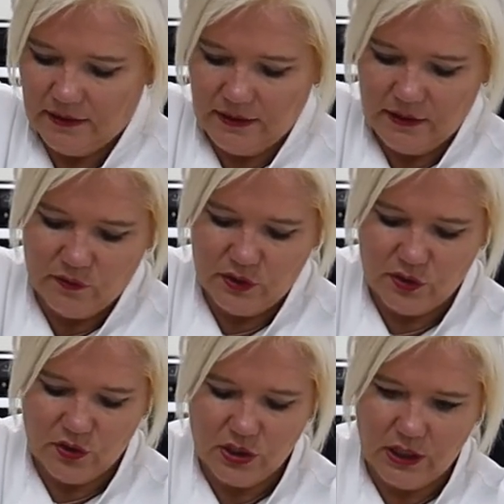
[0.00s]
in the
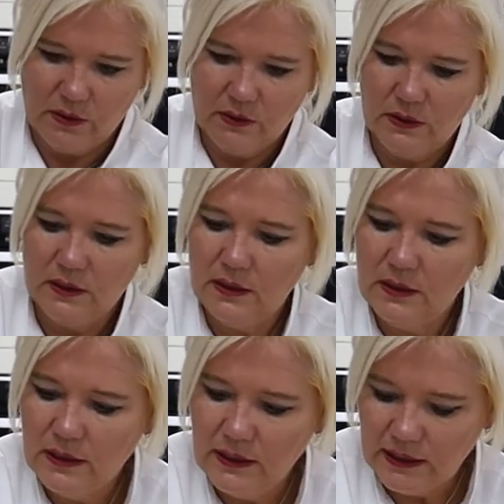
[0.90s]
risotto.
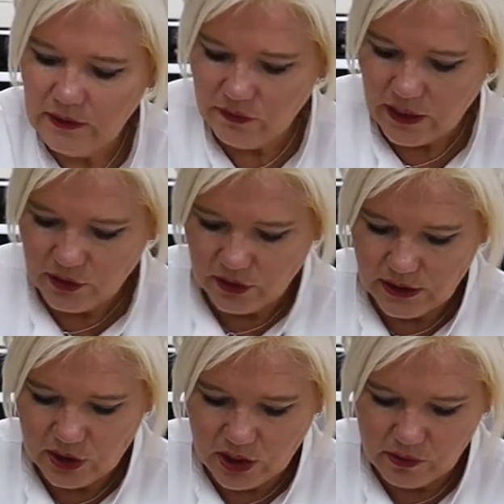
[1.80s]
Give that a good
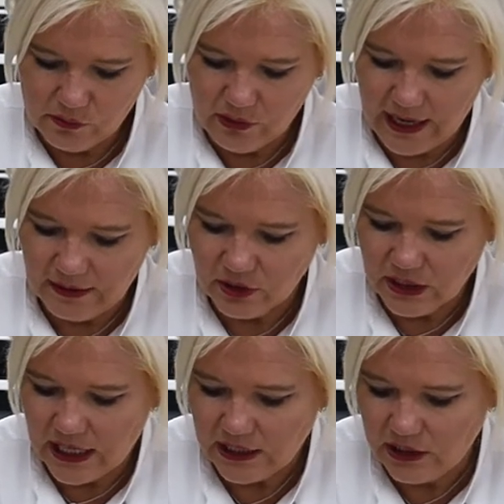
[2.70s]
stir around
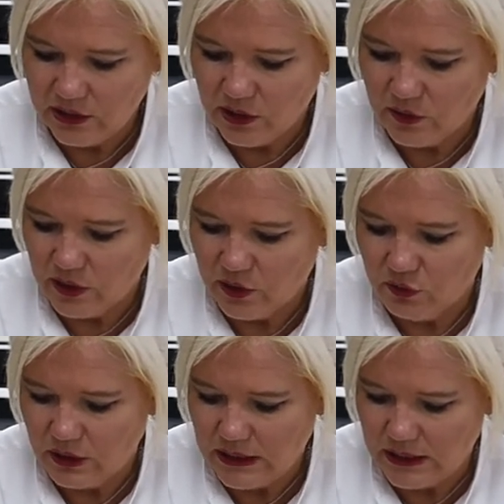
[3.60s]
to add in those
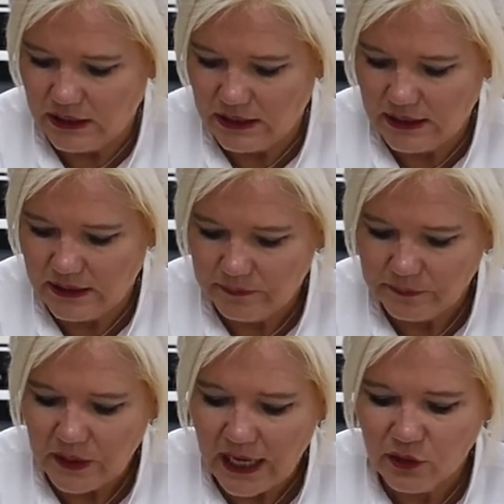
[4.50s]
ingredients,
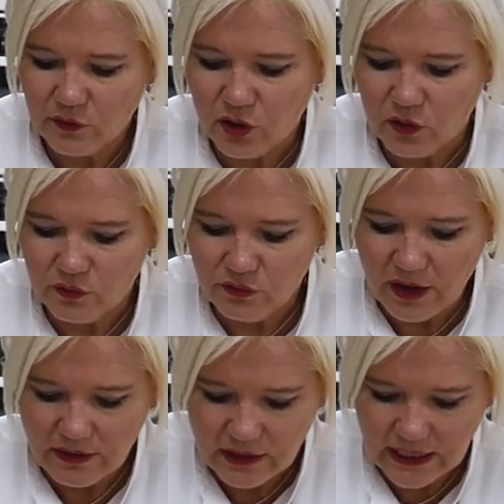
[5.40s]
and you've got a
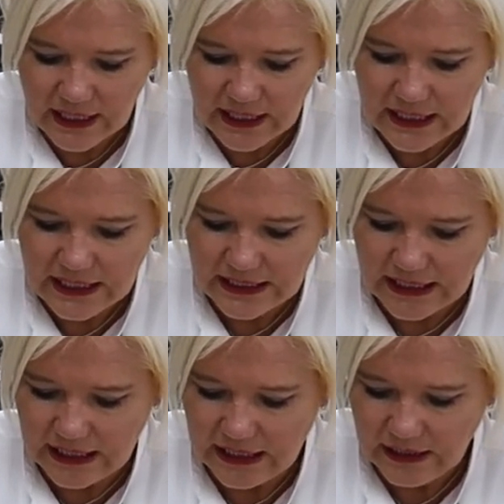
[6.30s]
very
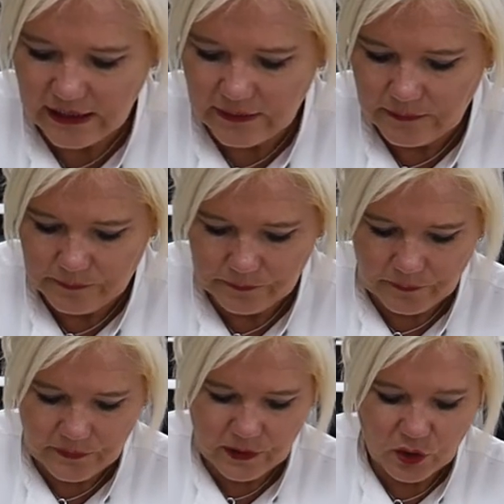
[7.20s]
easy,
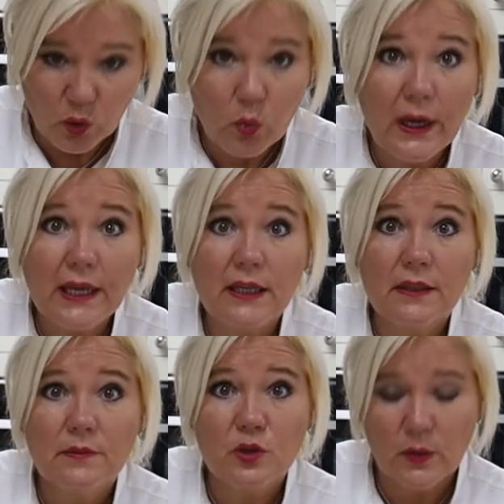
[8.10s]
quick
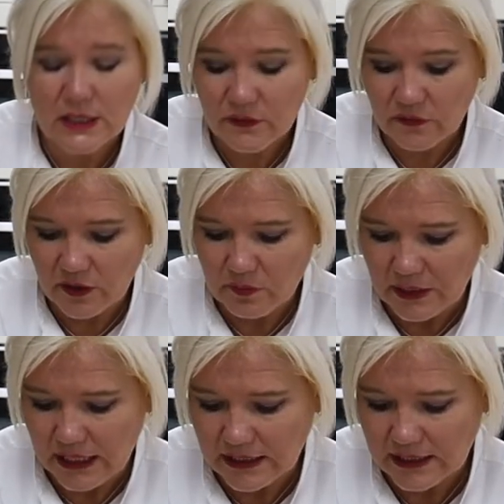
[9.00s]
25
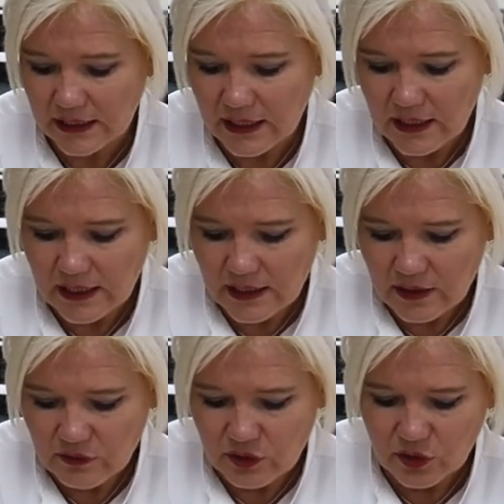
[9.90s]
minutes
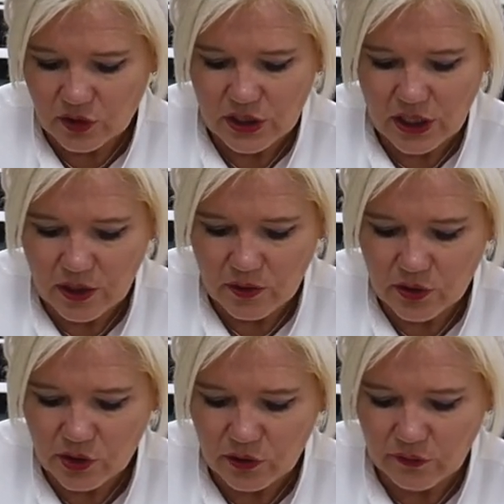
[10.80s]
risotto
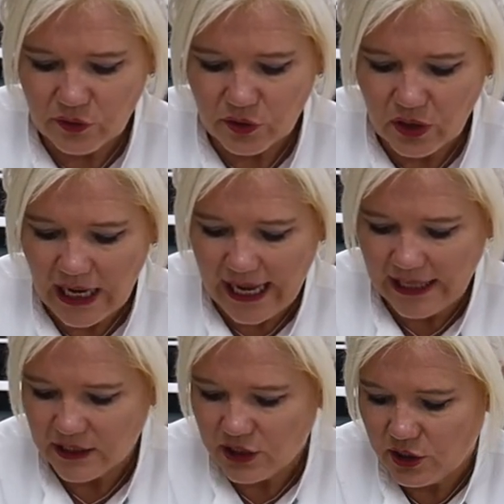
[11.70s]
that you've not
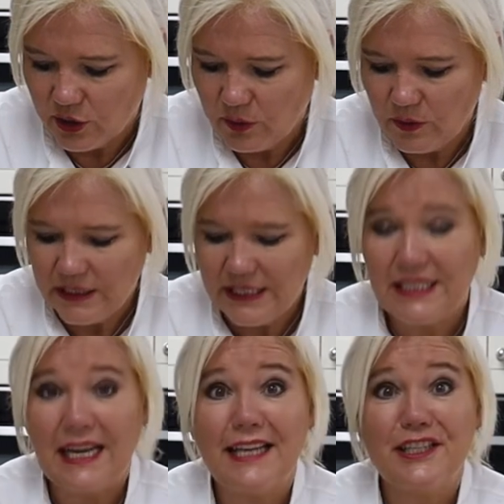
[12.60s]
had to
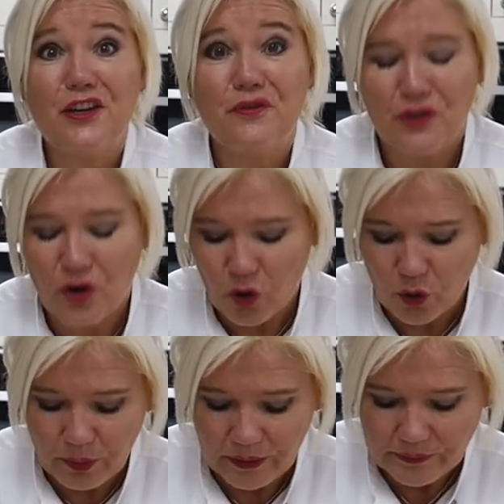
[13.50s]
stand over the
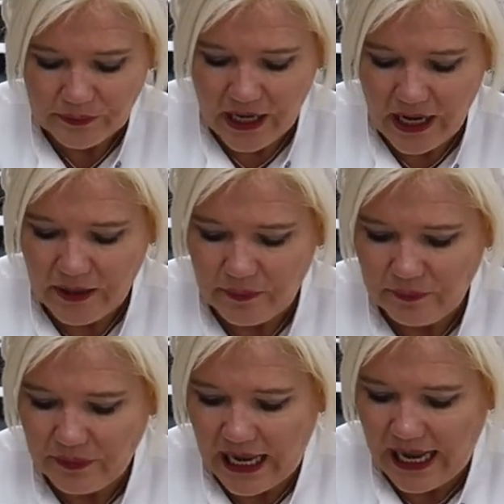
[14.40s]
hob and